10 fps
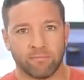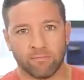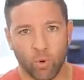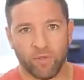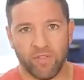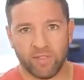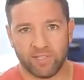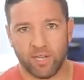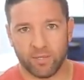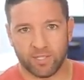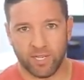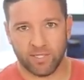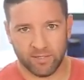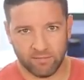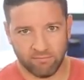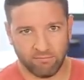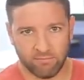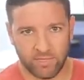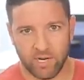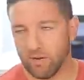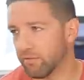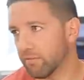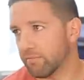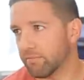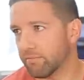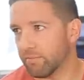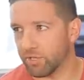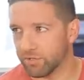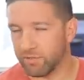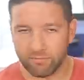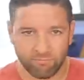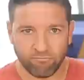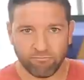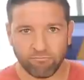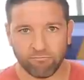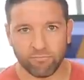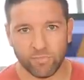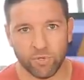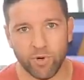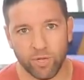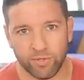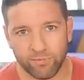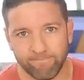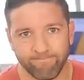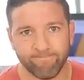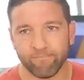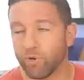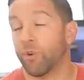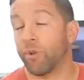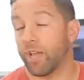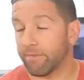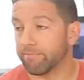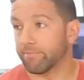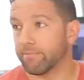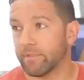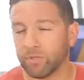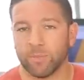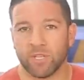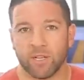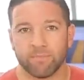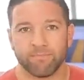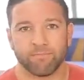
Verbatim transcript: more than the Z oh six here, because who knows? We don't know yet. Yeah. That's what I'm saying.